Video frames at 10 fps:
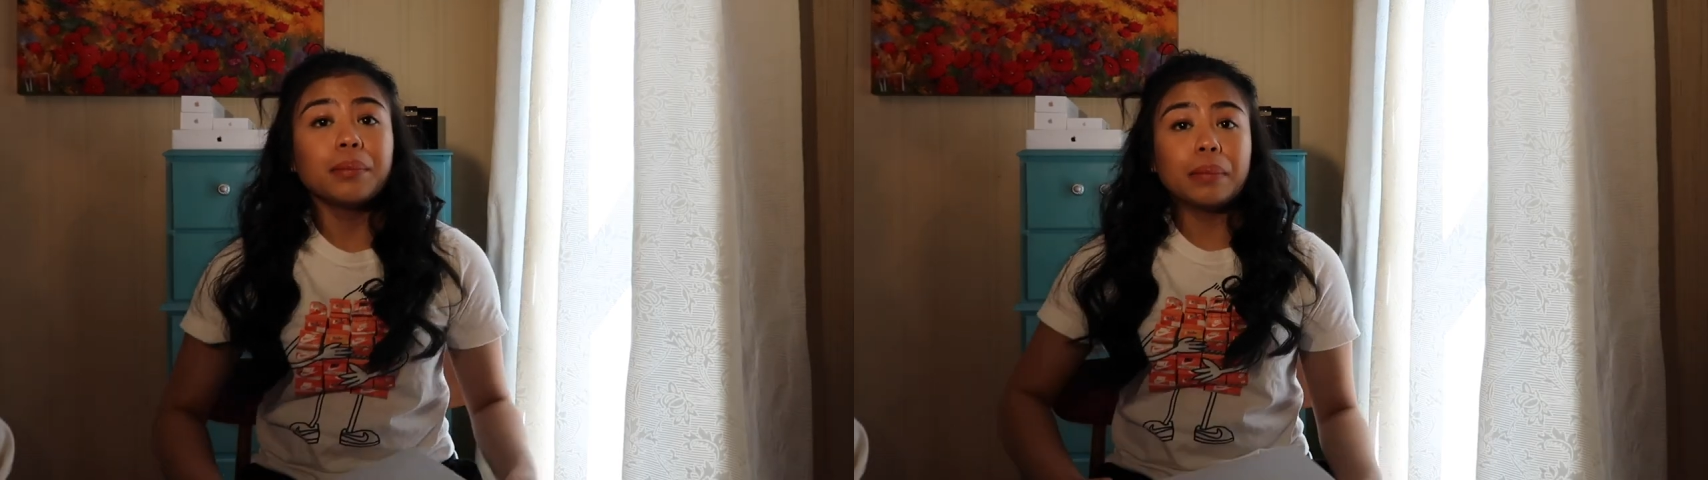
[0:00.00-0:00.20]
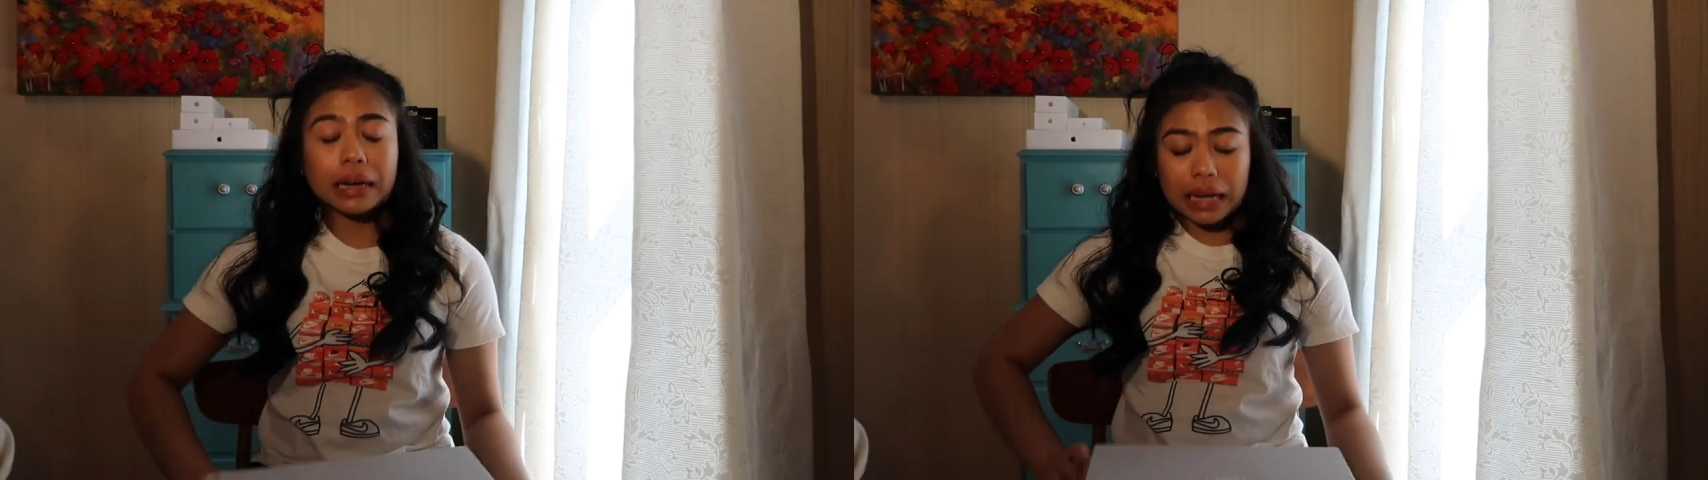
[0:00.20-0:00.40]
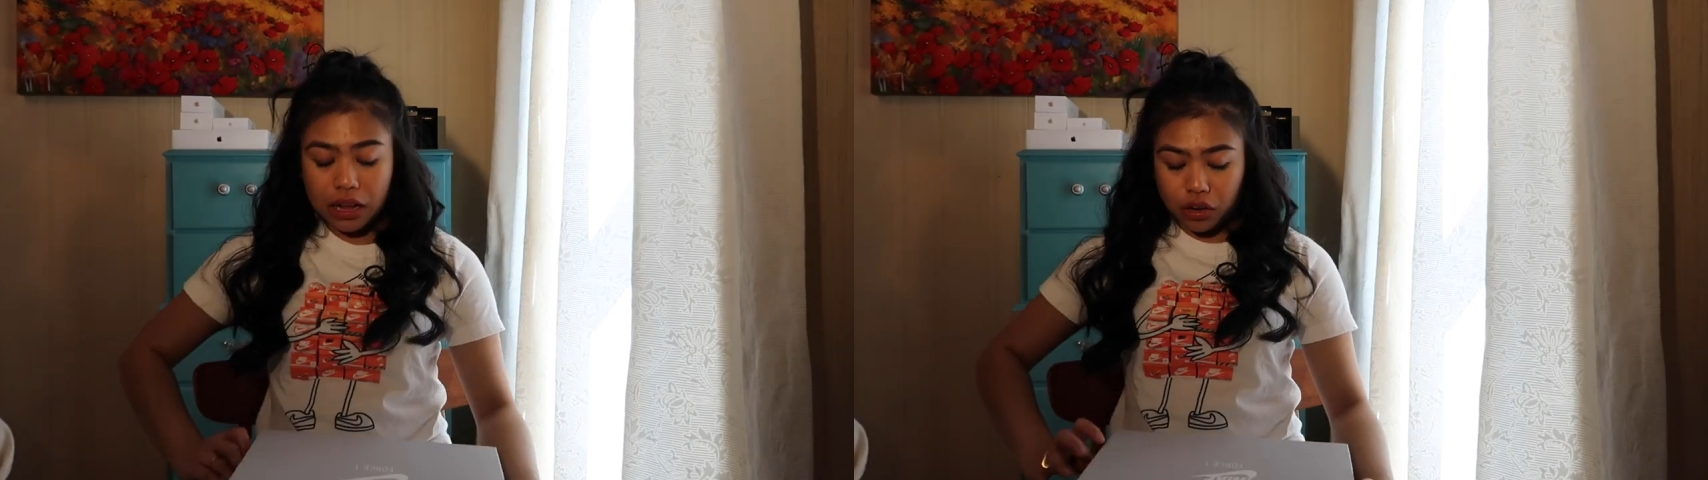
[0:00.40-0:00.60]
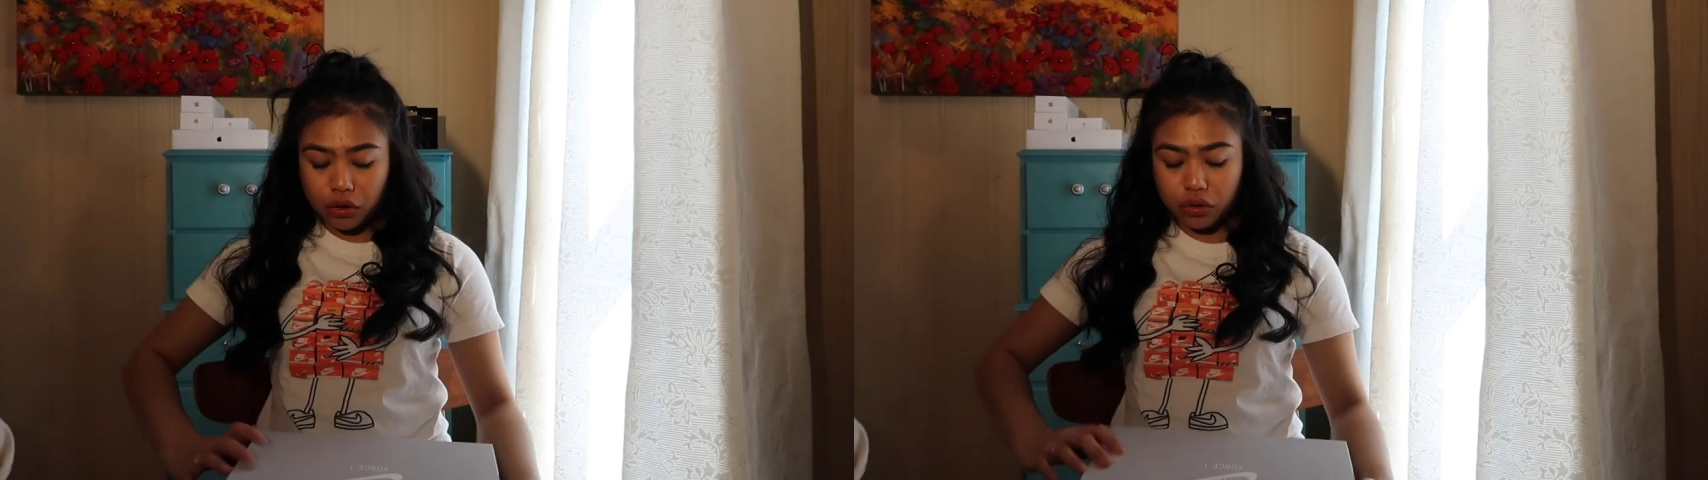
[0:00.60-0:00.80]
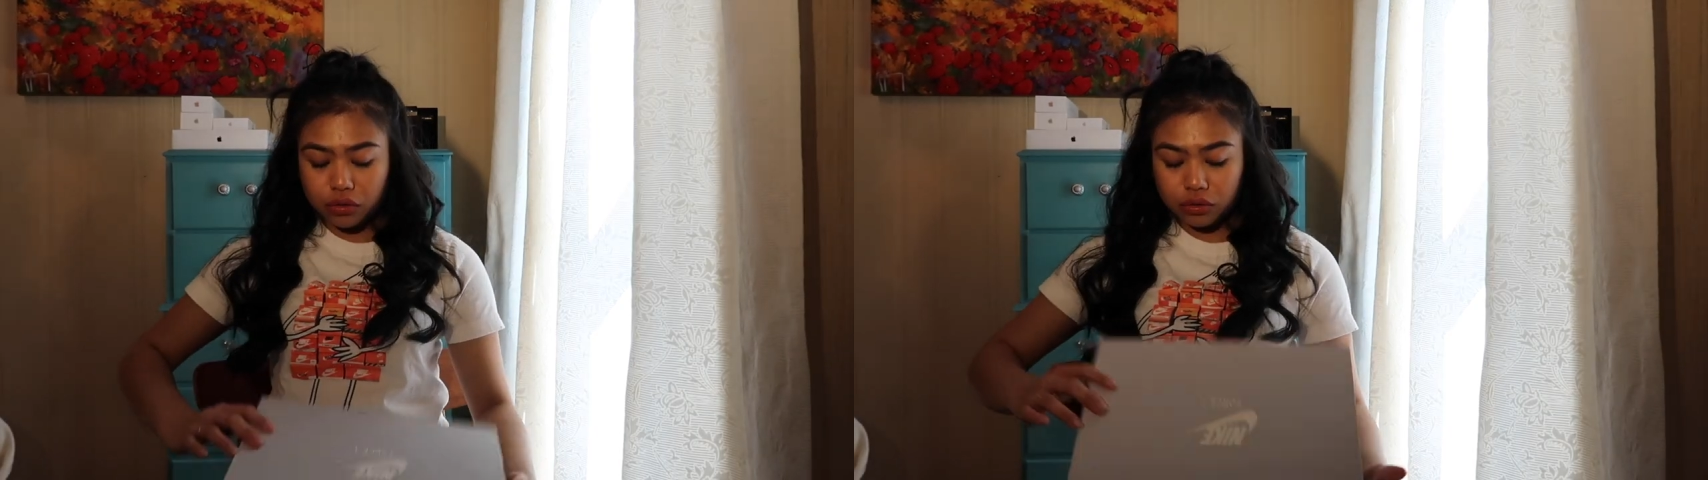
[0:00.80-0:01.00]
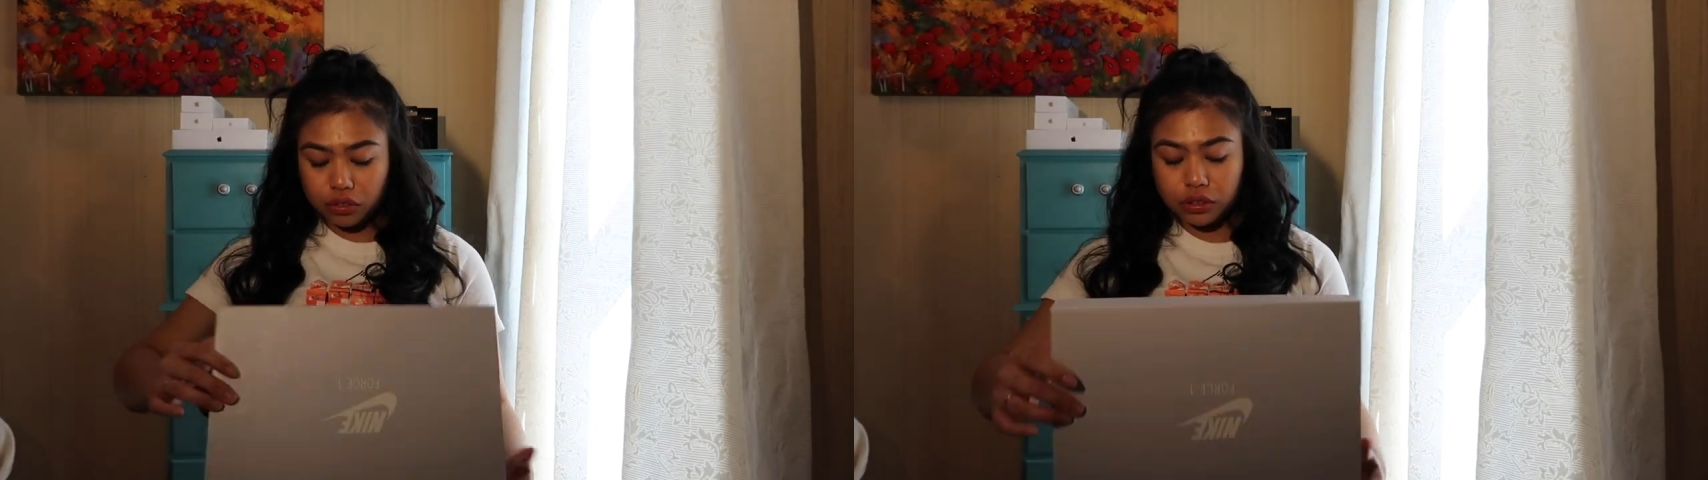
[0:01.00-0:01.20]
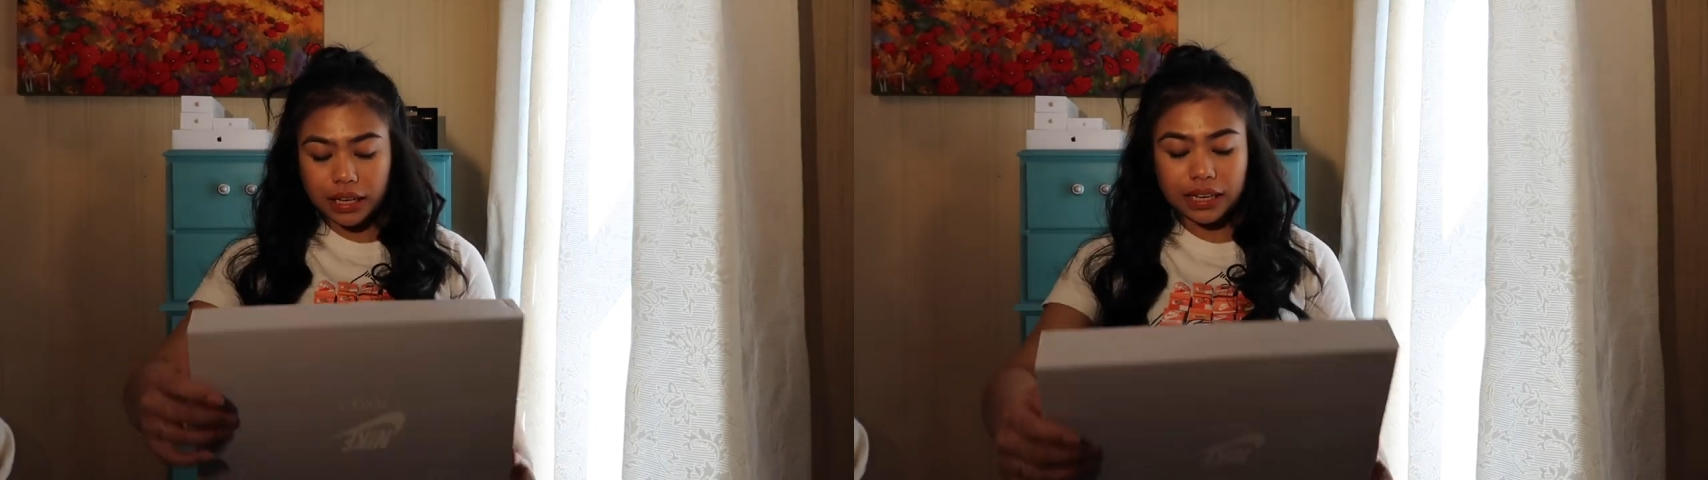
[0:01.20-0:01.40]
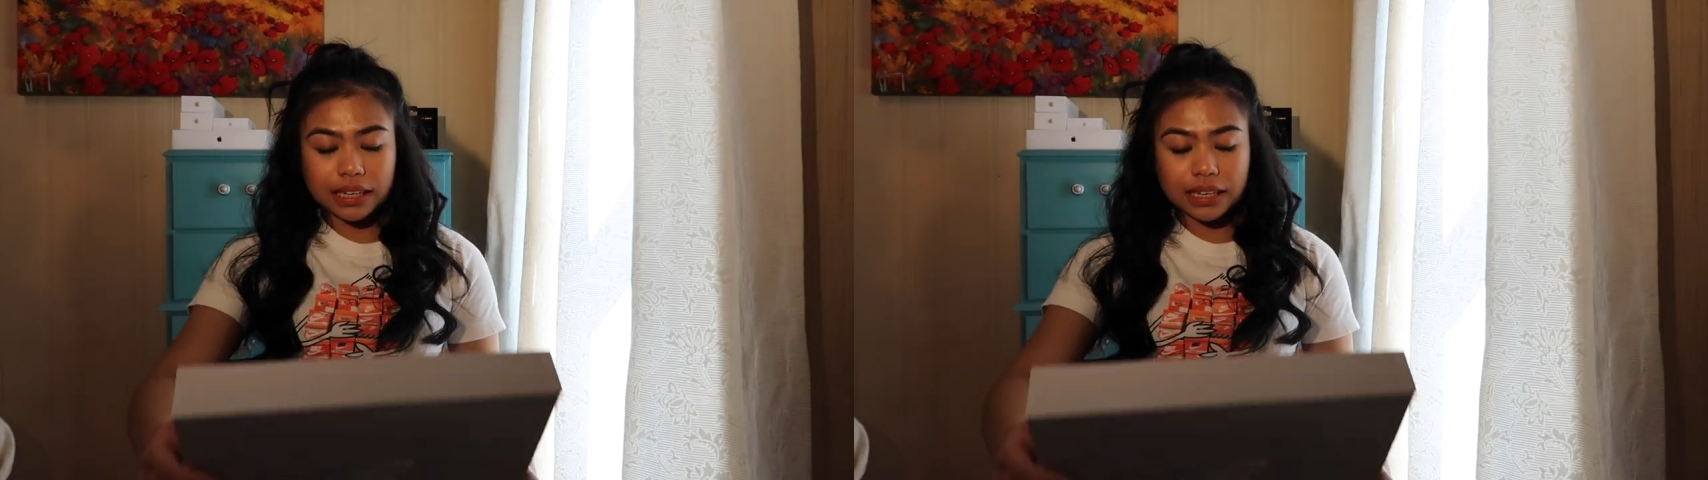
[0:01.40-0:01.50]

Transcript: Mag ano, today